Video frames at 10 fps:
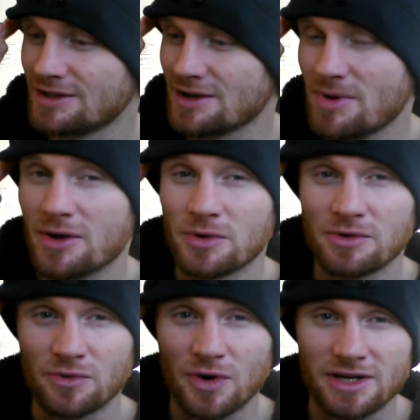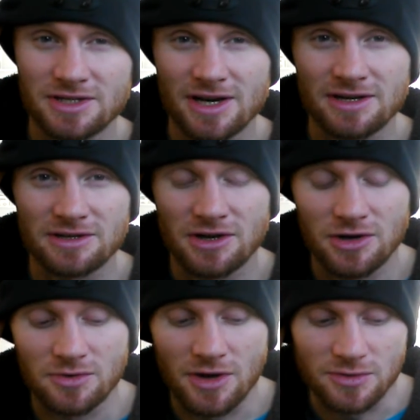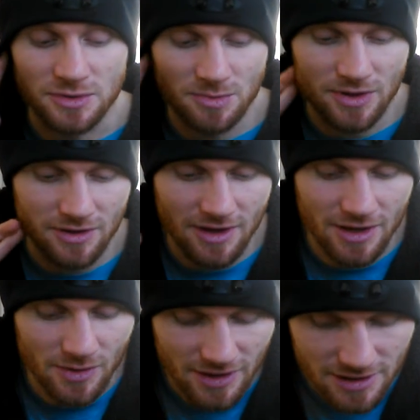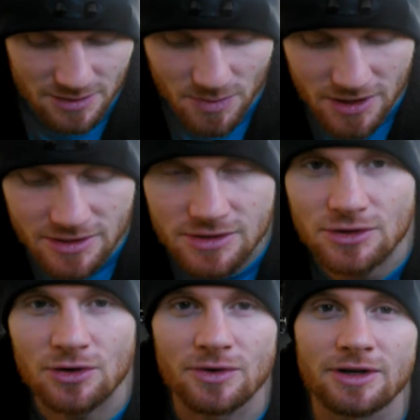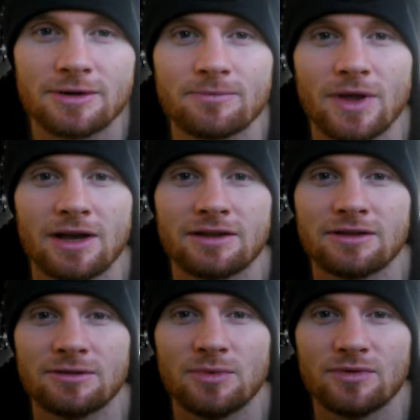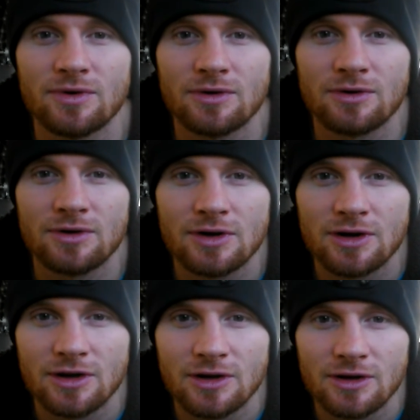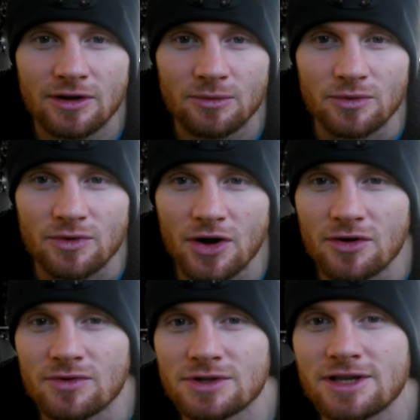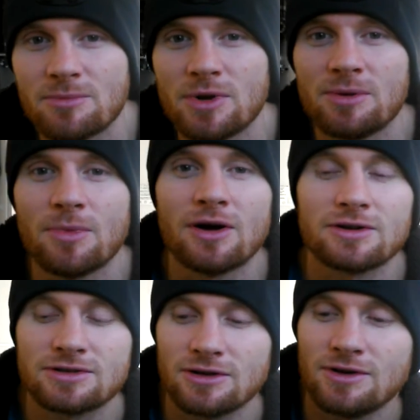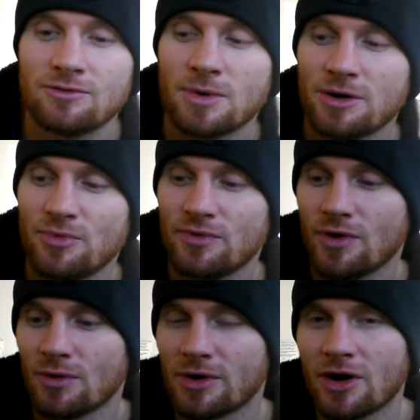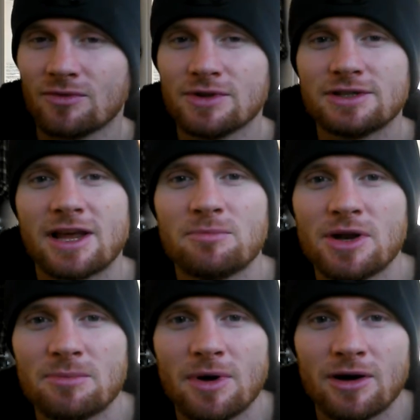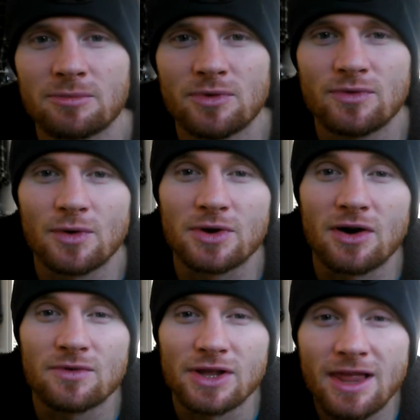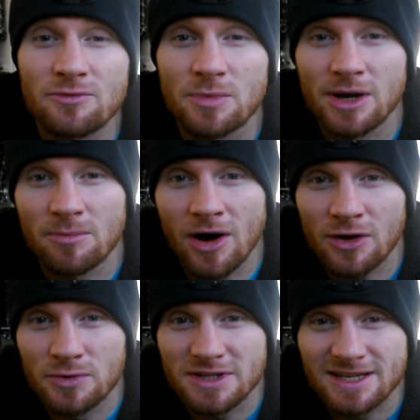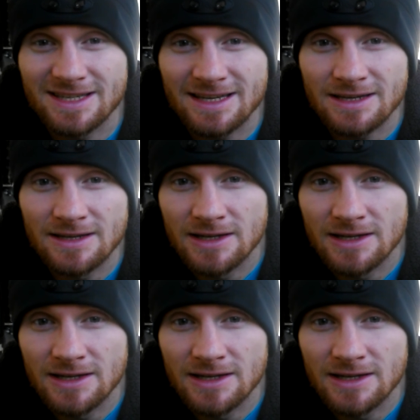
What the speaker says: period of great change. Who knows? But anyway, that's my story. And before we've gone over the 10-minute mark, so never mind before we go over the 10-minute mark. Before we go over the 11-minute mark, which is in,